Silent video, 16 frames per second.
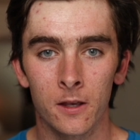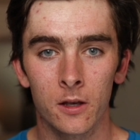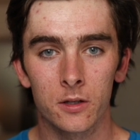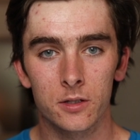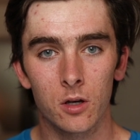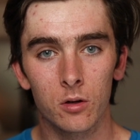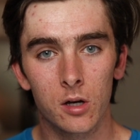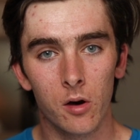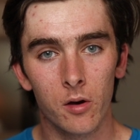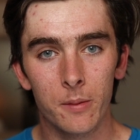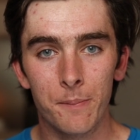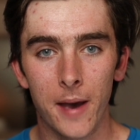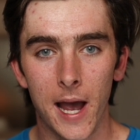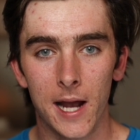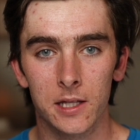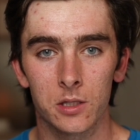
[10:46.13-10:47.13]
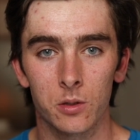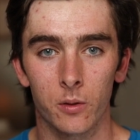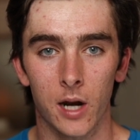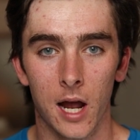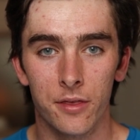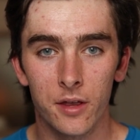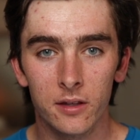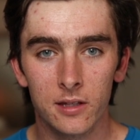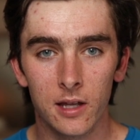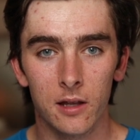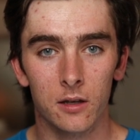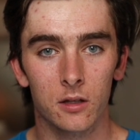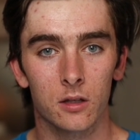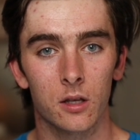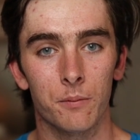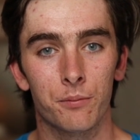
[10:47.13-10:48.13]
So going back to it, I think
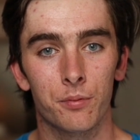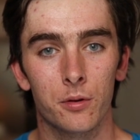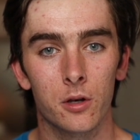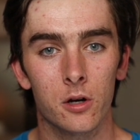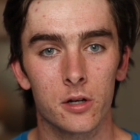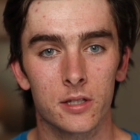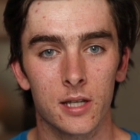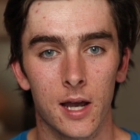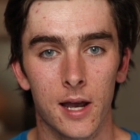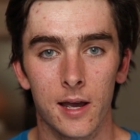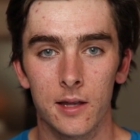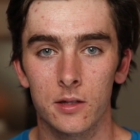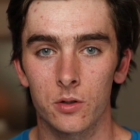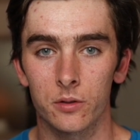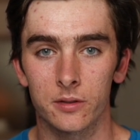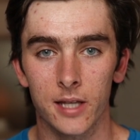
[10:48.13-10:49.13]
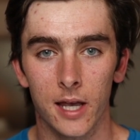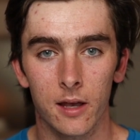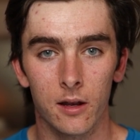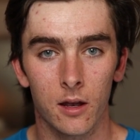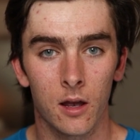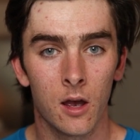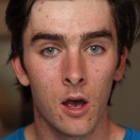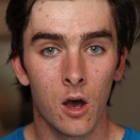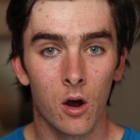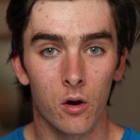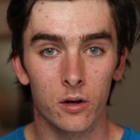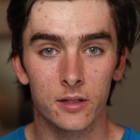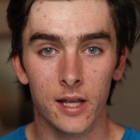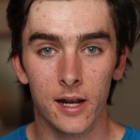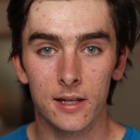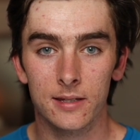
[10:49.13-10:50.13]
that computer science or data or
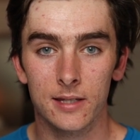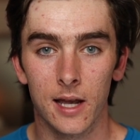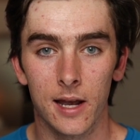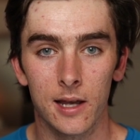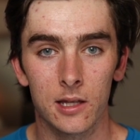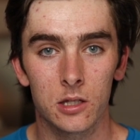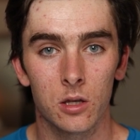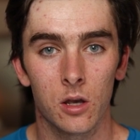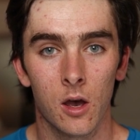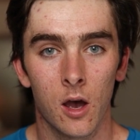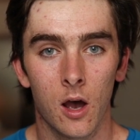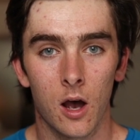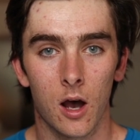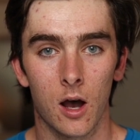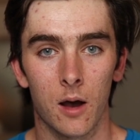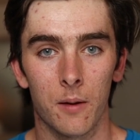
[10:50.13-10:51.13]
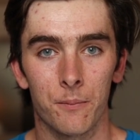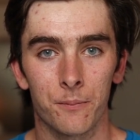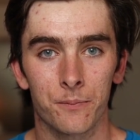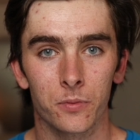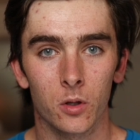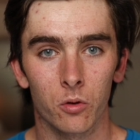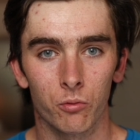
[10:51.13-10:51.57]
data science um,